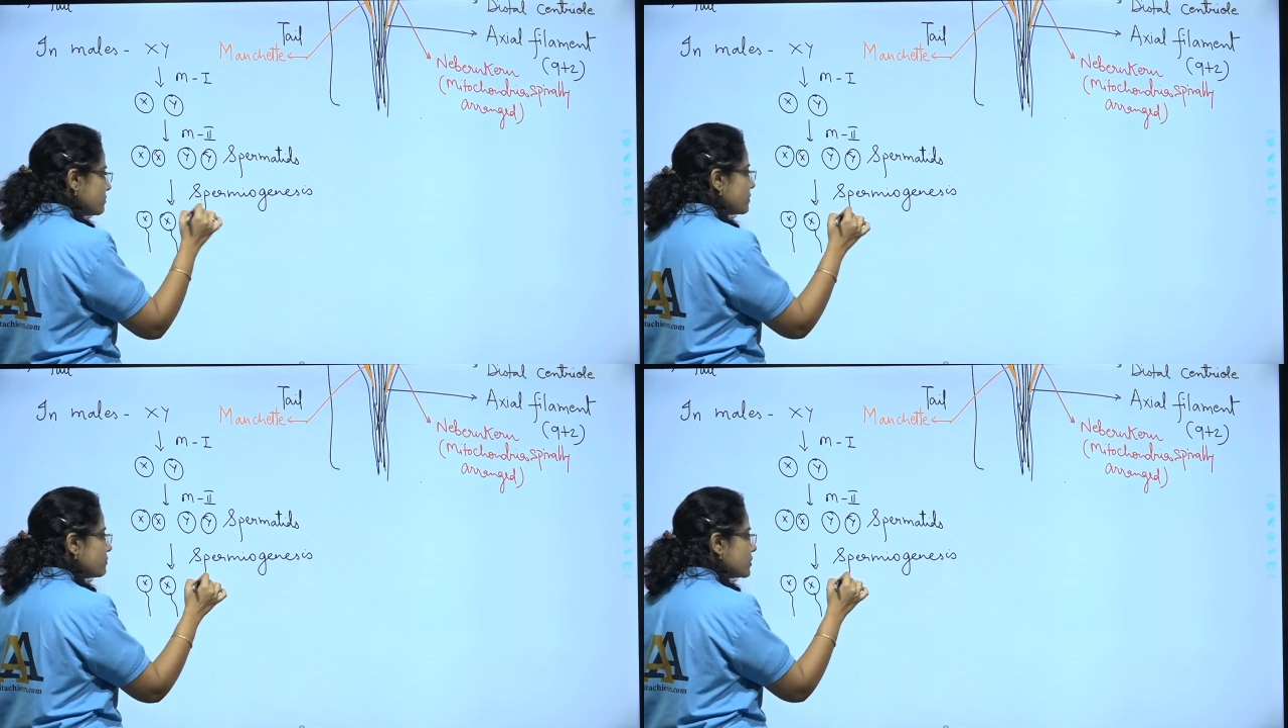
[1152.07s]

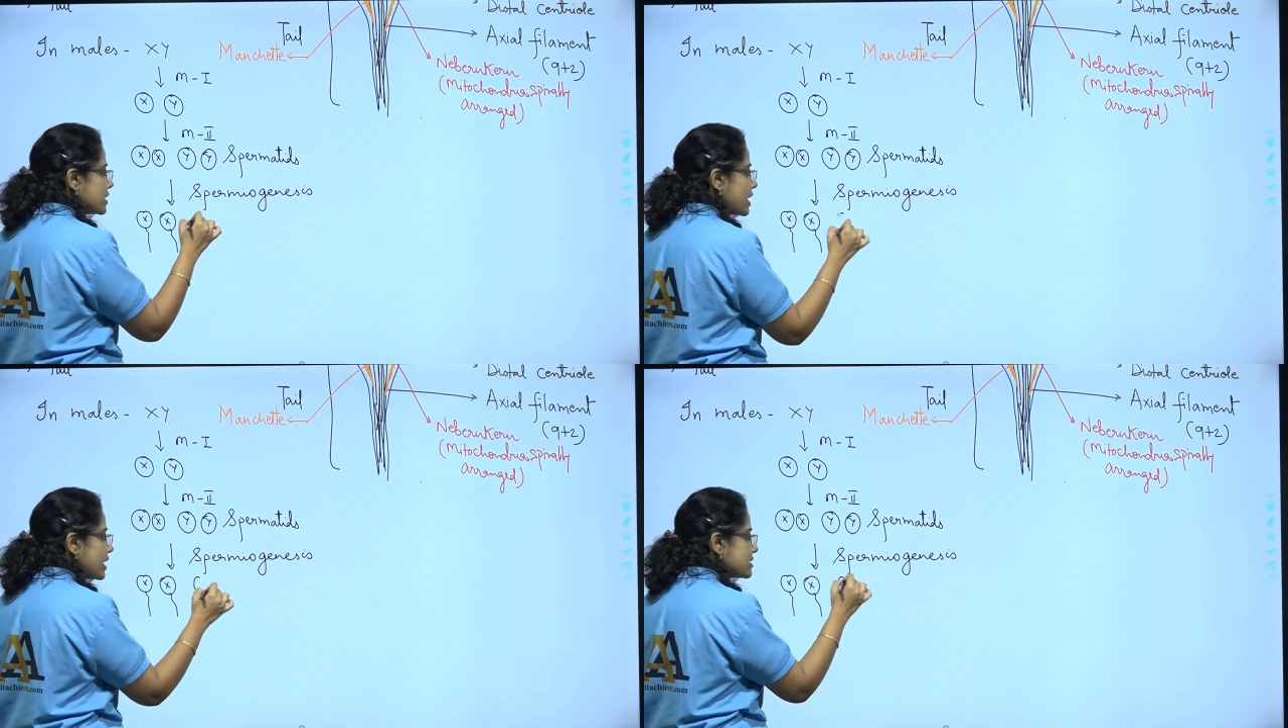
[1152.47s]
be with
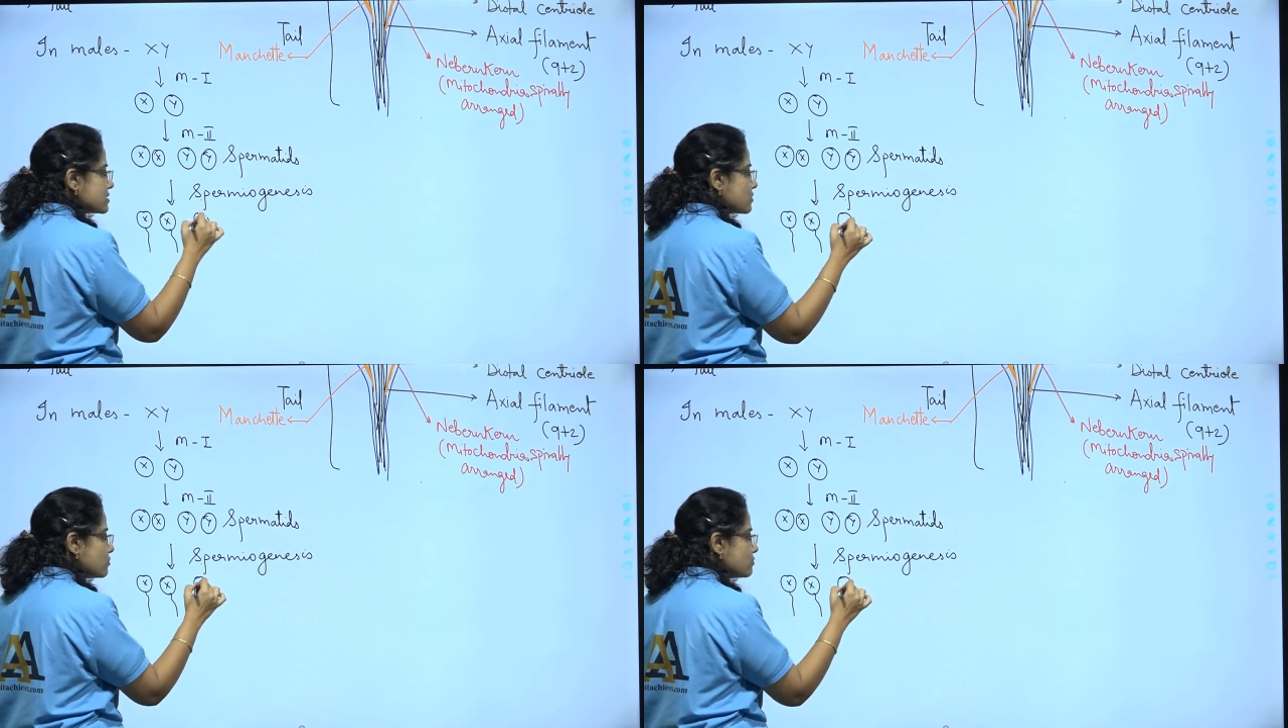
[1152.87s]
X
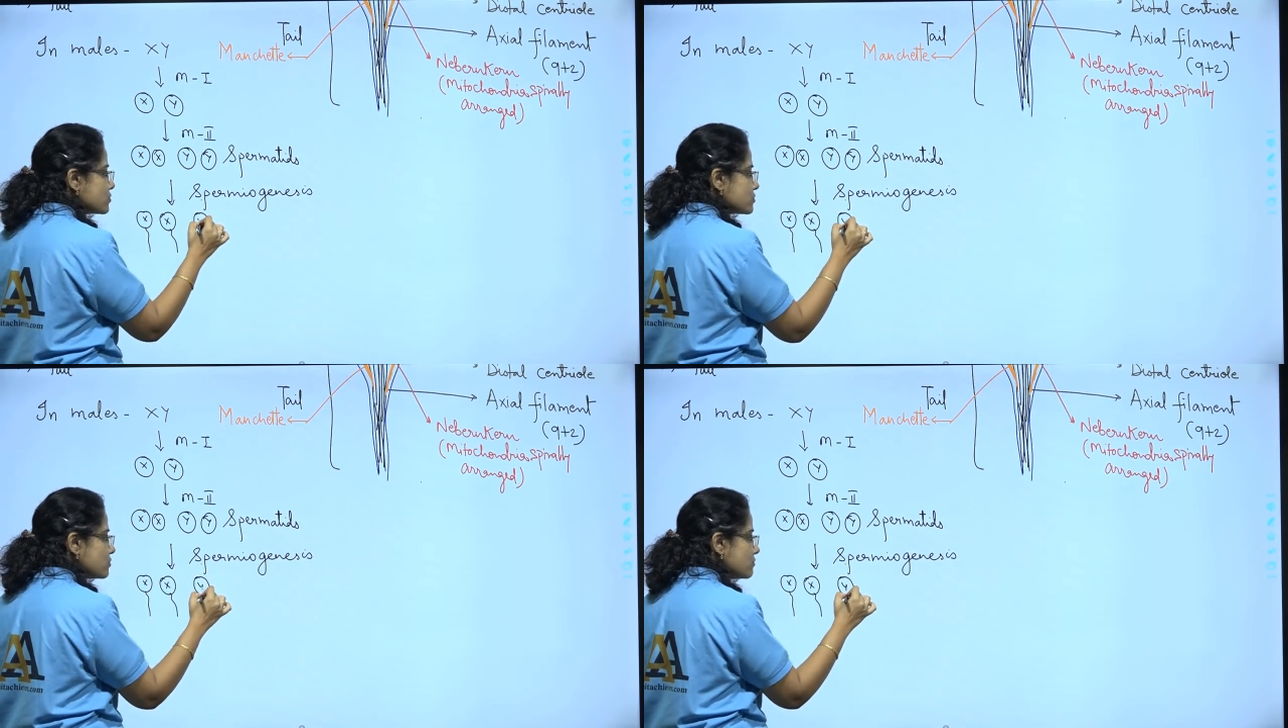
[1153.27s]

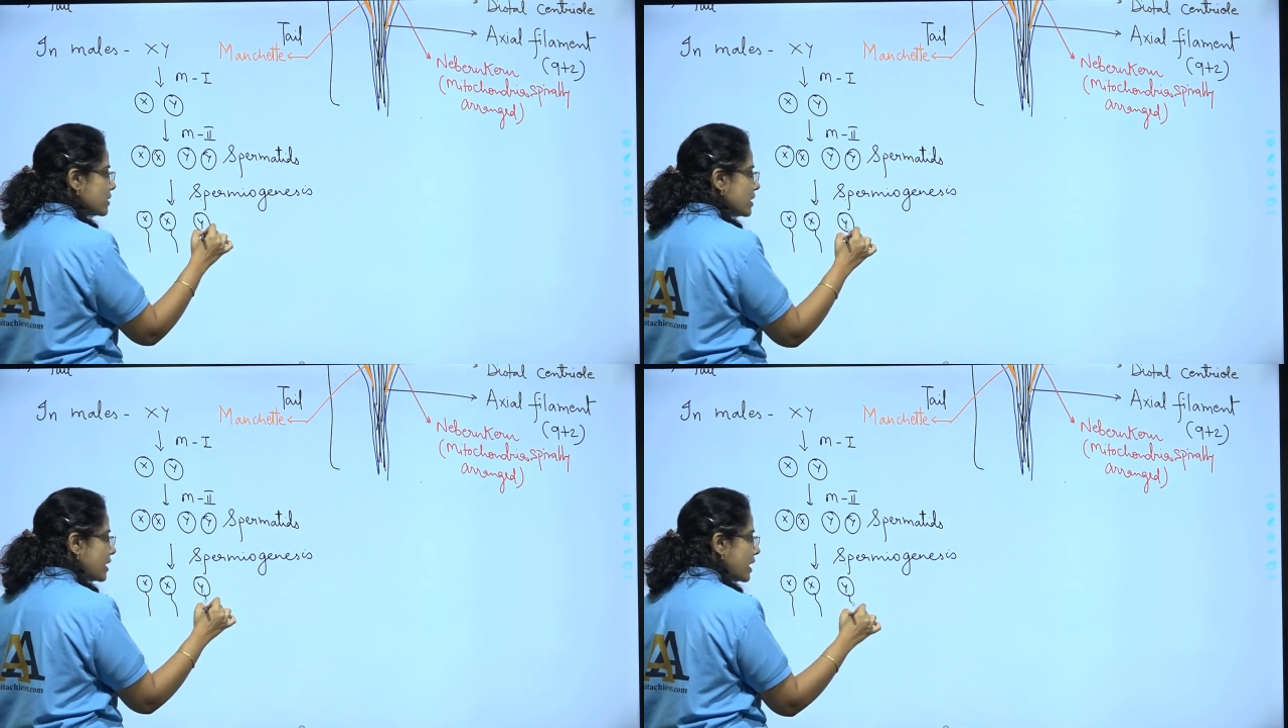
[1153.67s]
chromosome
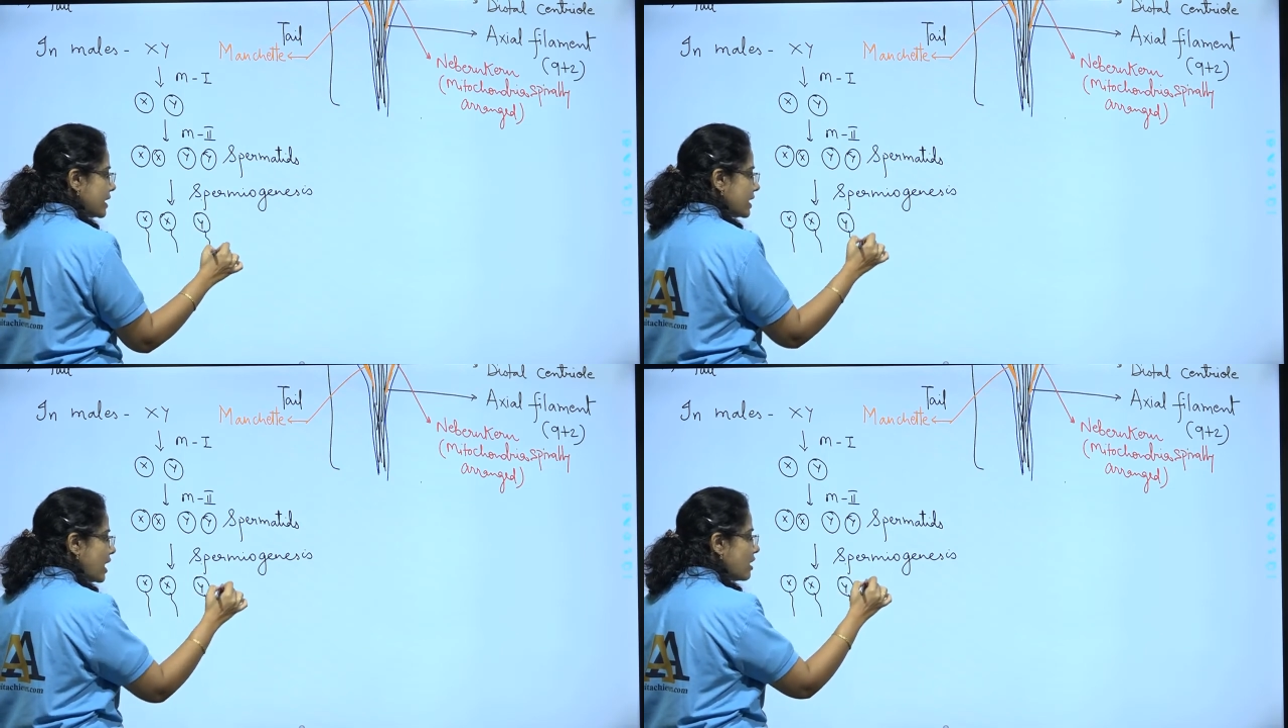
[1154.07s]
and
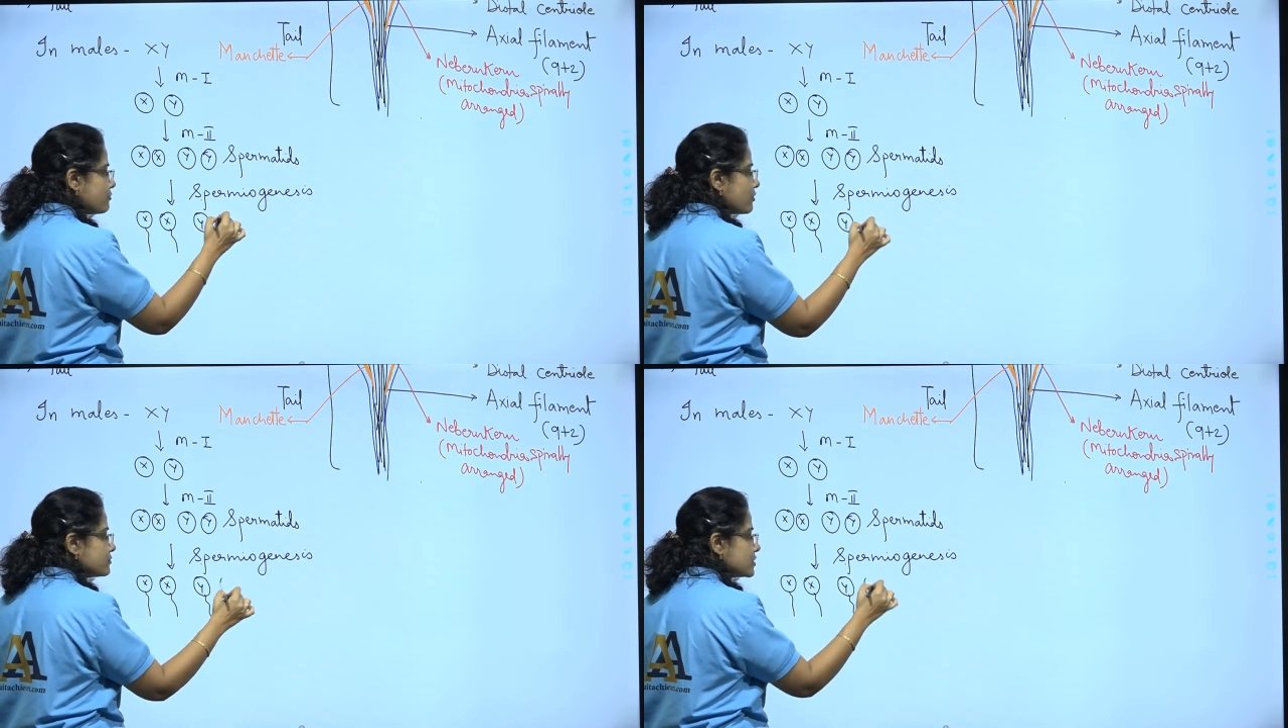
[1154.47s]
half
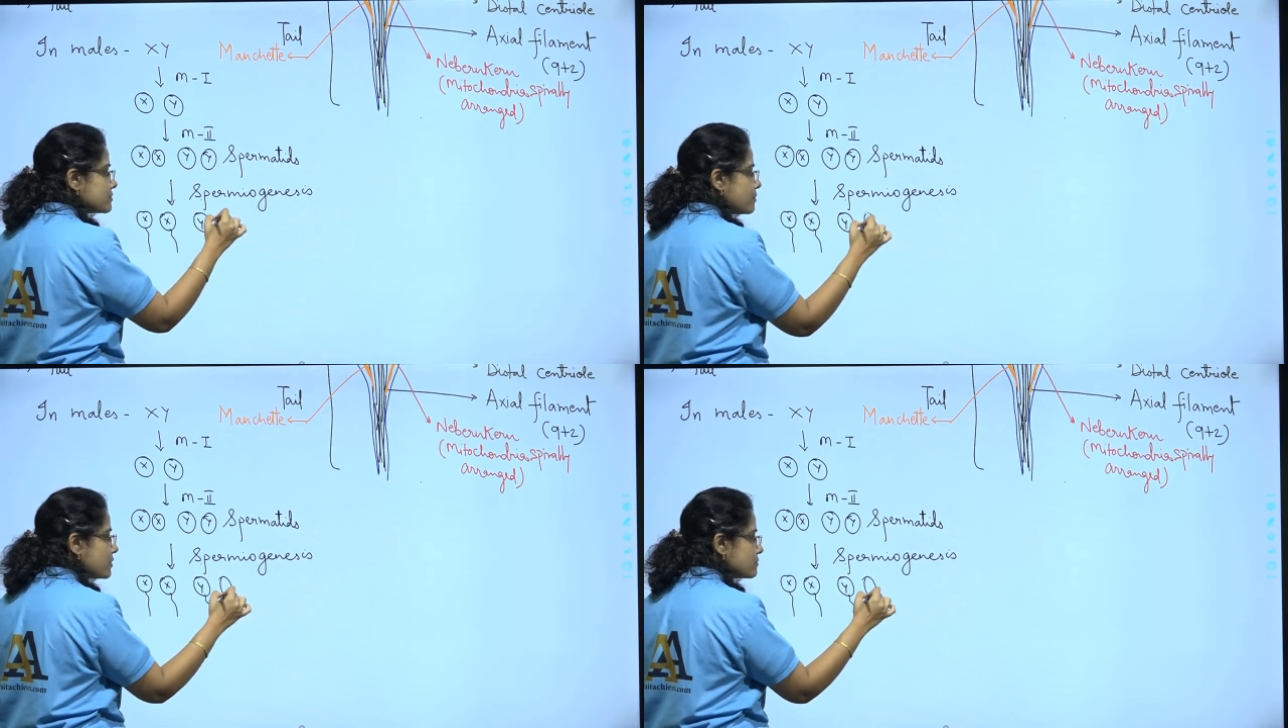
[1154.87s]
of the
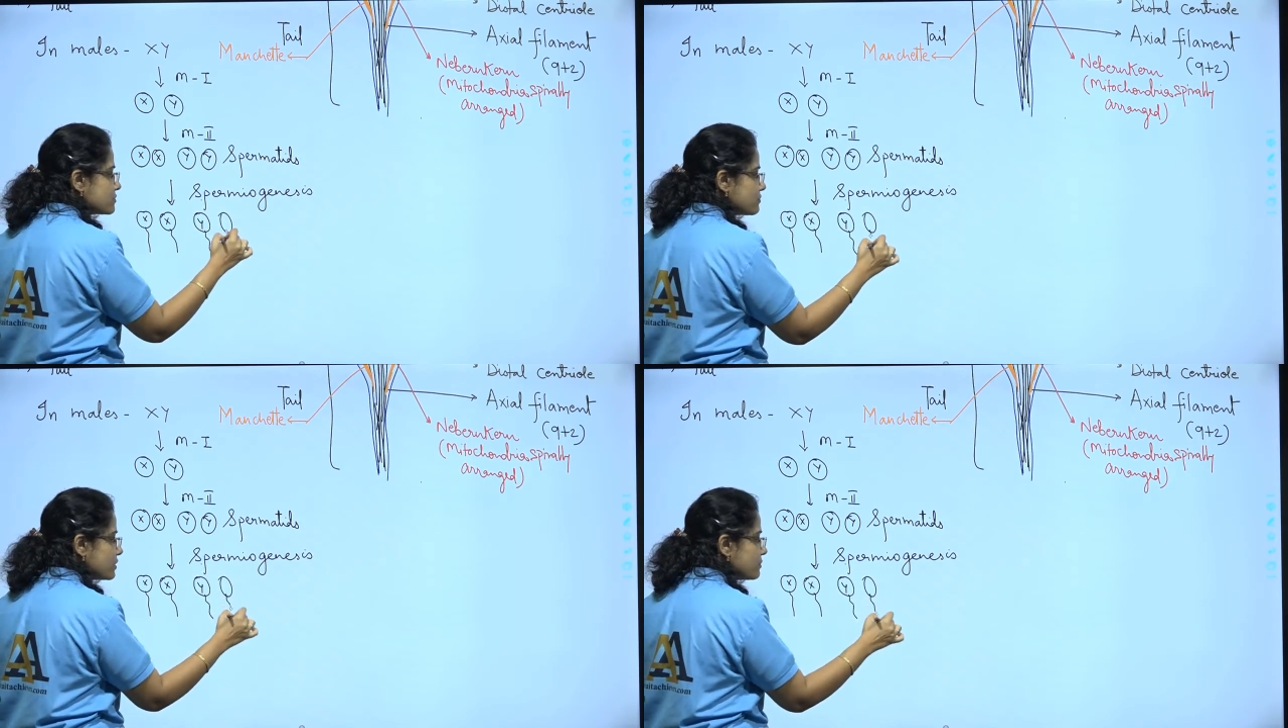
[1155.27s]
sperms
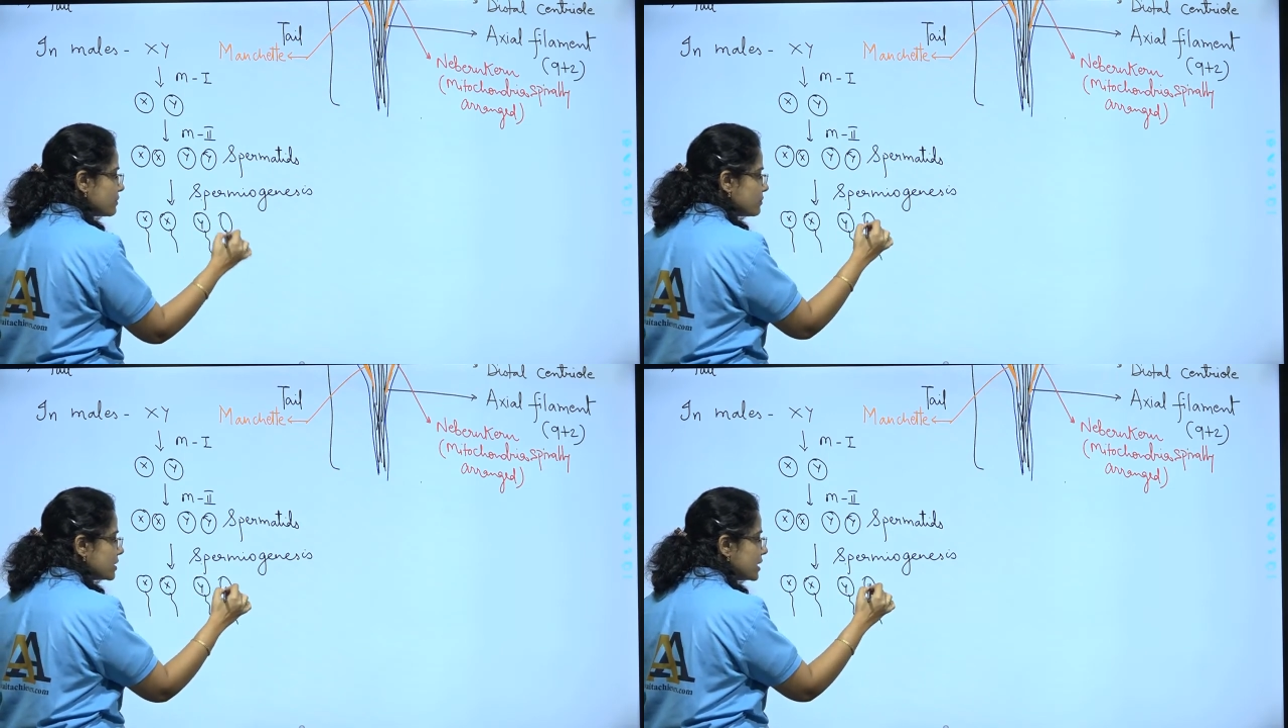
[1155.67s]
will be
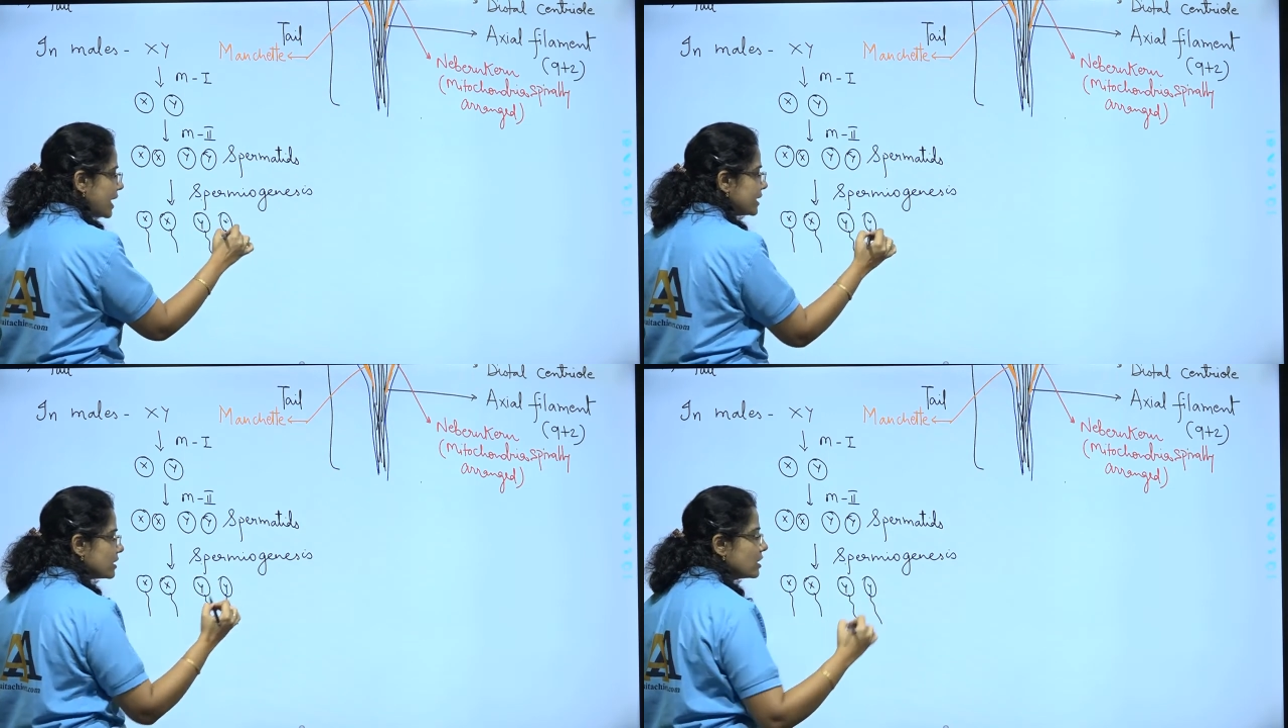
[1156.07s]
with that